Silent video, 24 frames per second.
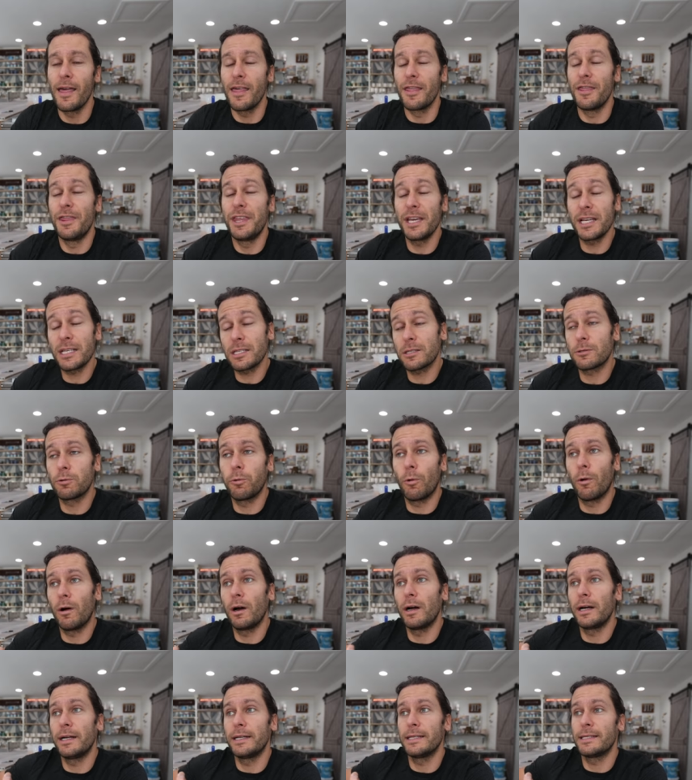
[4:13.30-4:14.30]
This
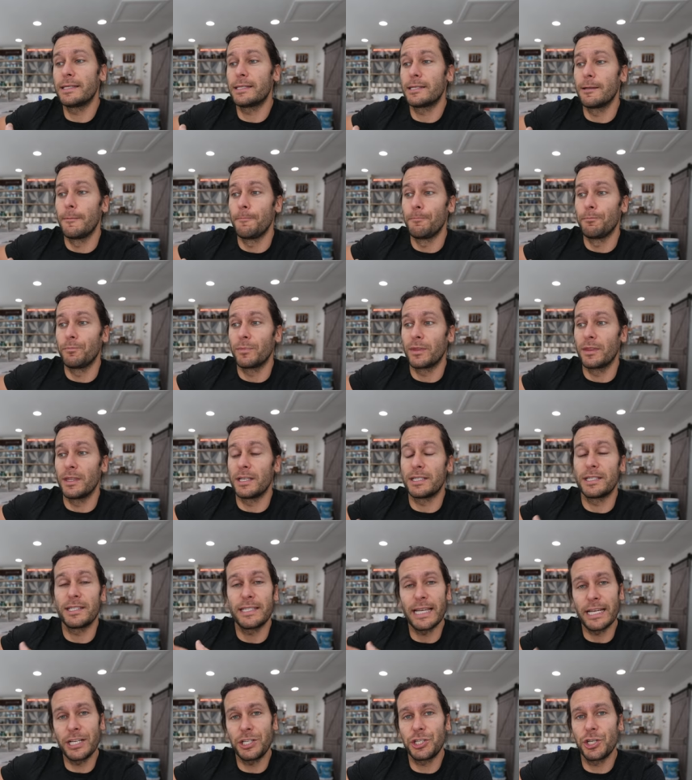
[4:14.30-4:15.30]
was the
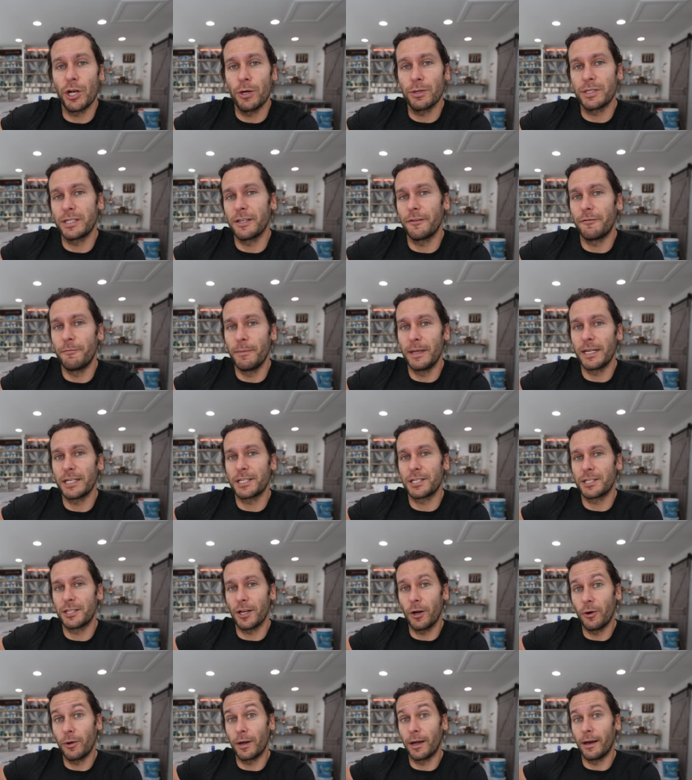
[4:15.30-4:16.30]
St. Joseph,
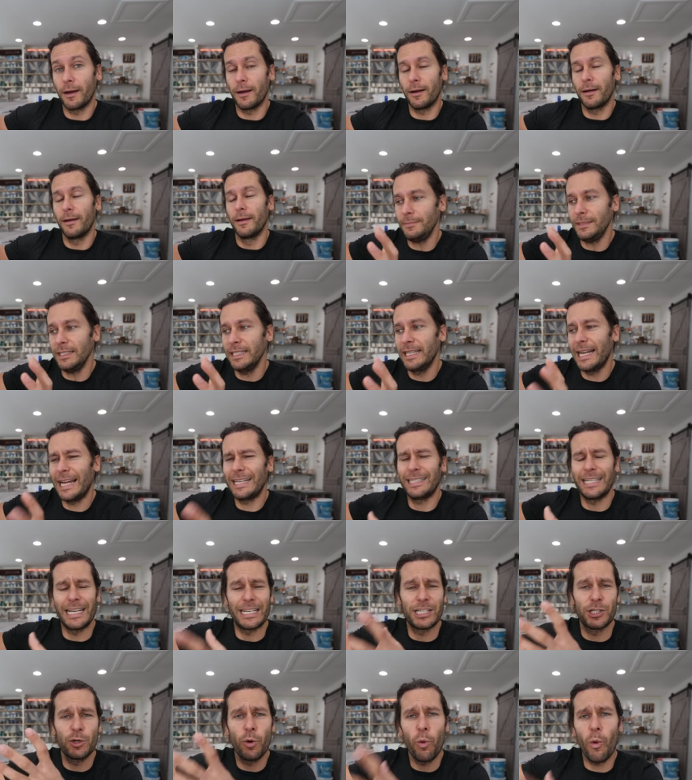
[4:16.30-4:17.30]
Minnesota. It had
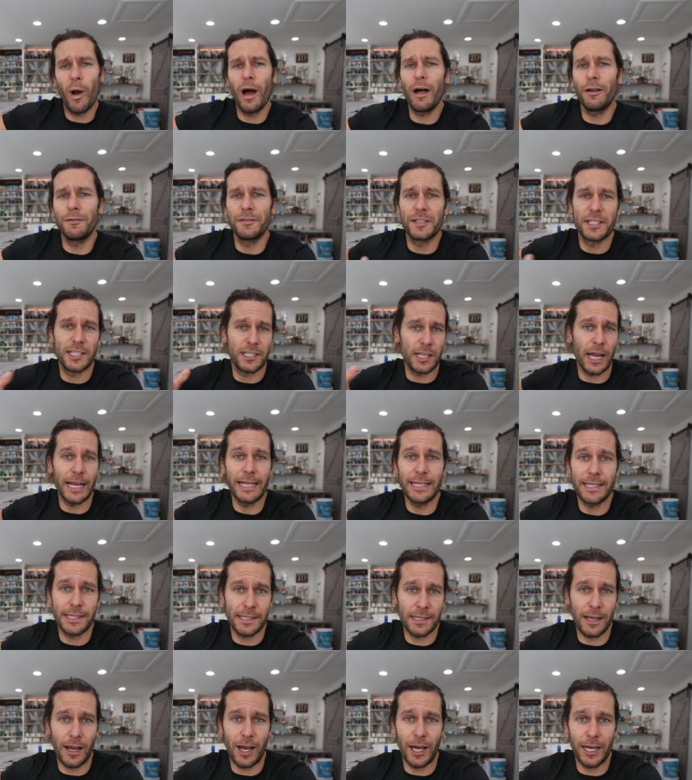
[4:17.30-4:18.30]
like 12
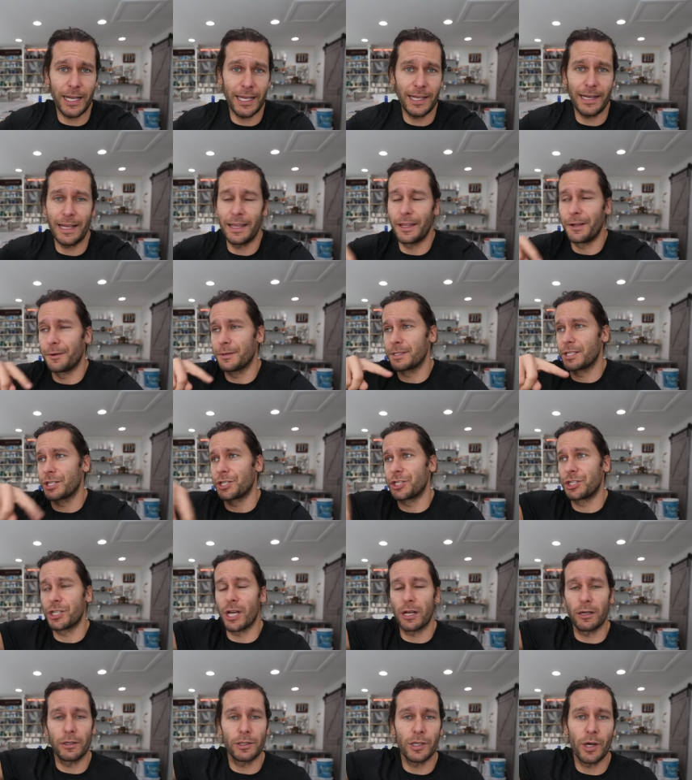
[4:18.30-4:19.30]
sites on it, and there was a
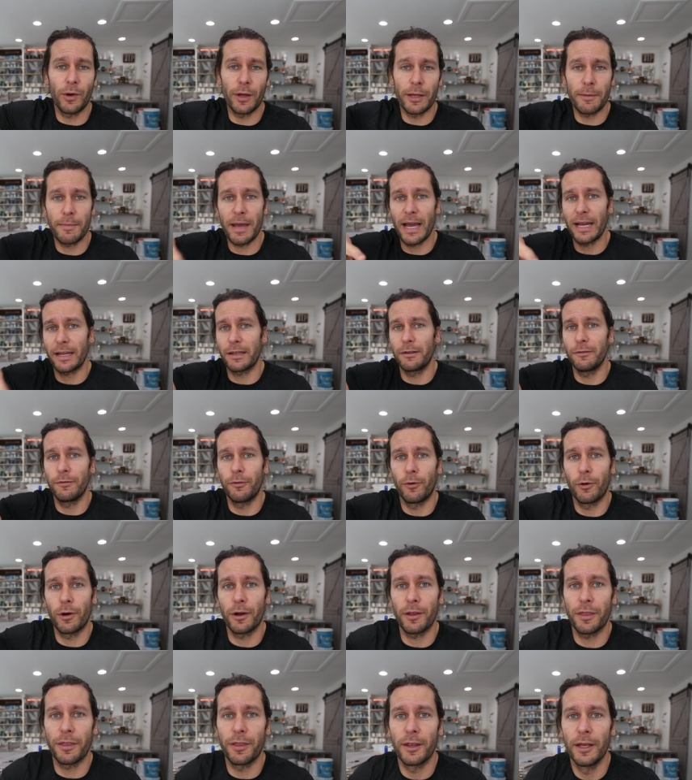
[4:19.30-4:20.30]
shuttle going back and
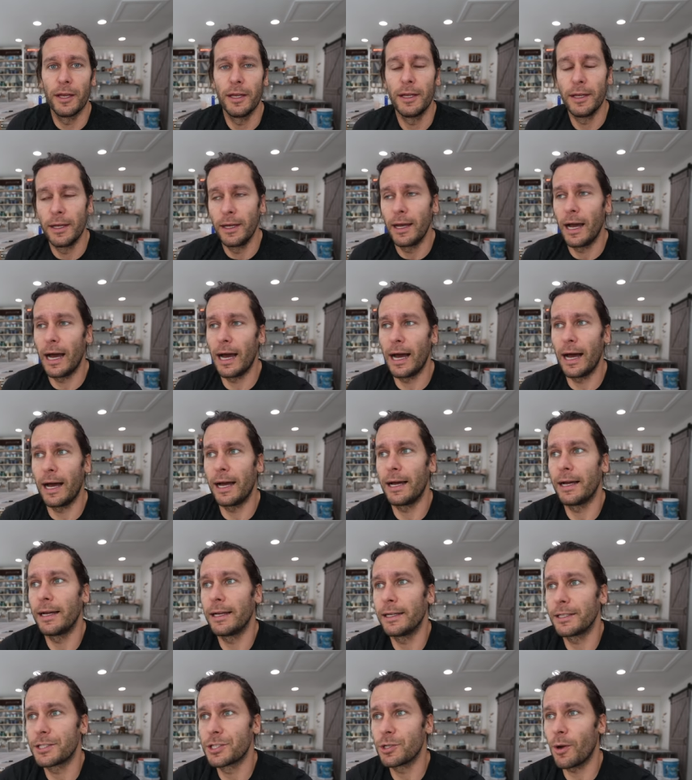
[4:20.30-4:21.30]
forth.
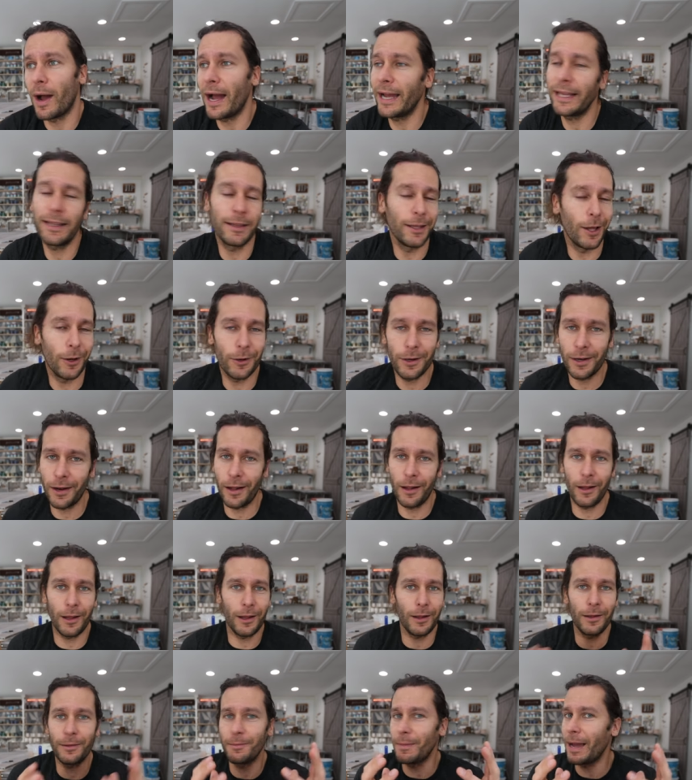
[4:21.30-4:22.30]
Uh, so I loaded
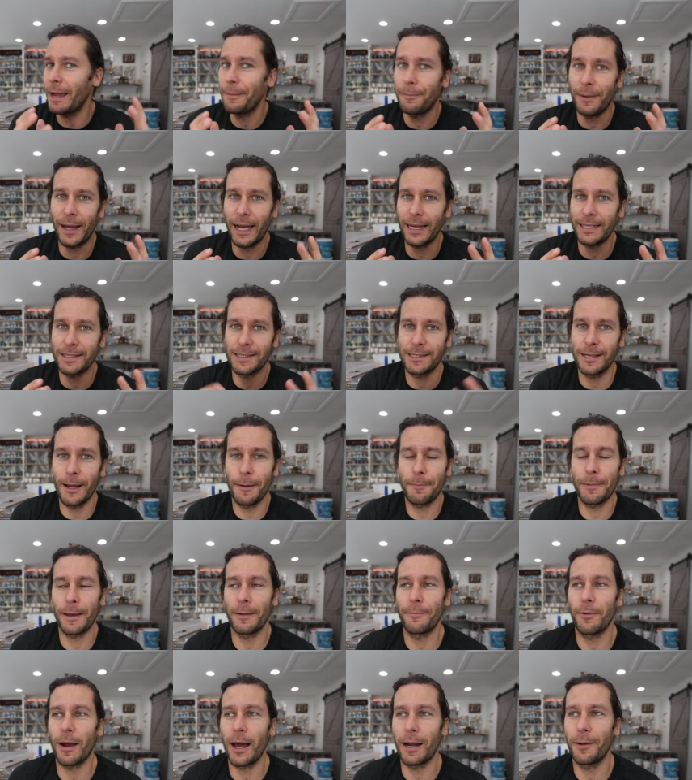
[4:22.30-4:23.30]
all my pots up.
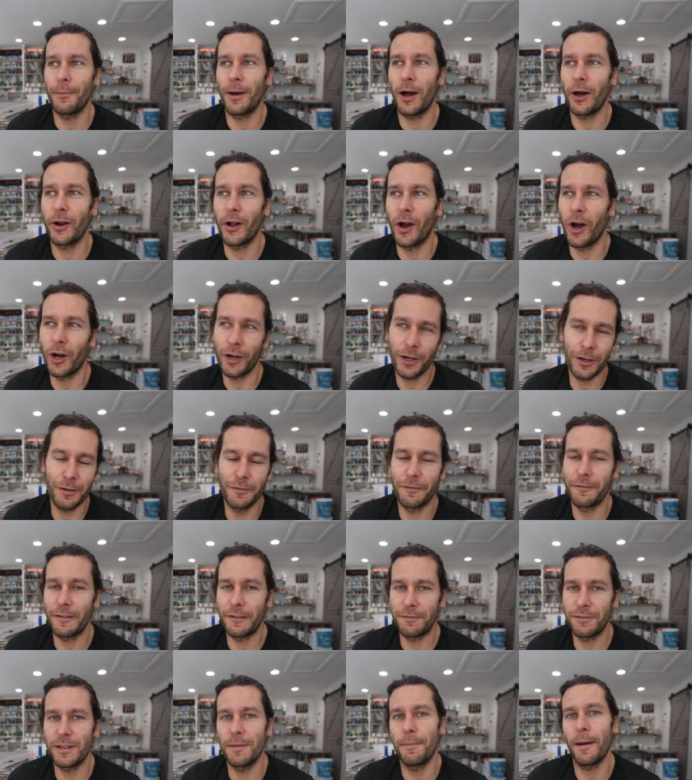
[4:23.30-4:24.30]
I brought about
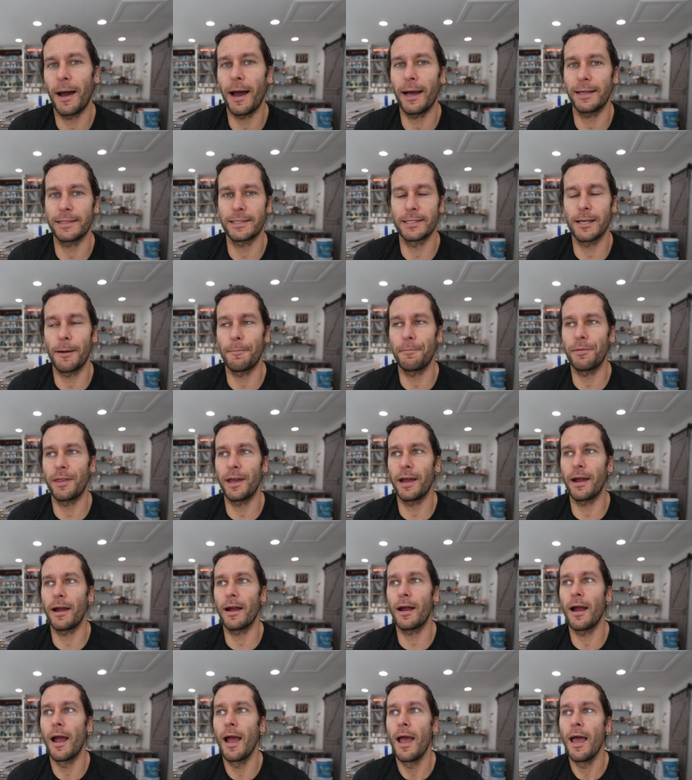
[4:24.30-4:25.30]
150 pots up
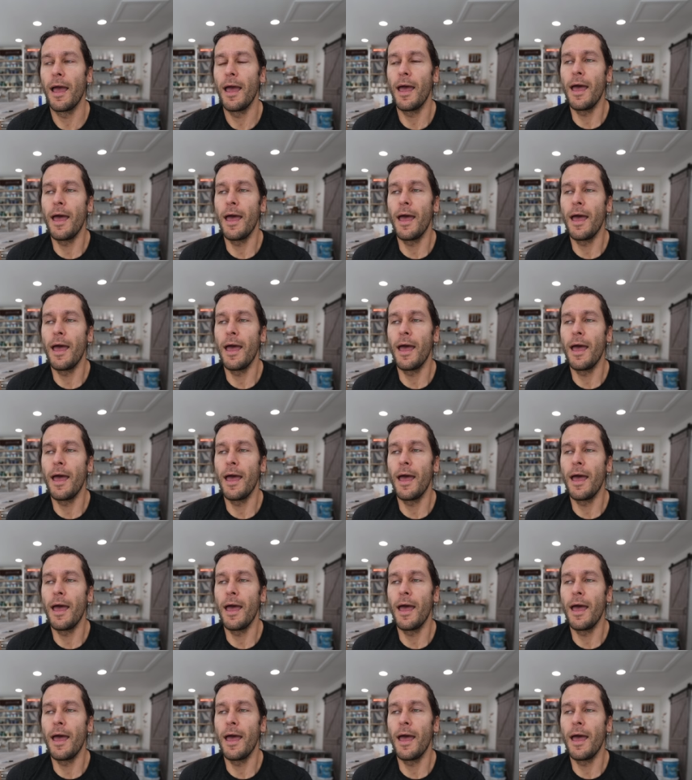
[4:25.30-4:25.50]
there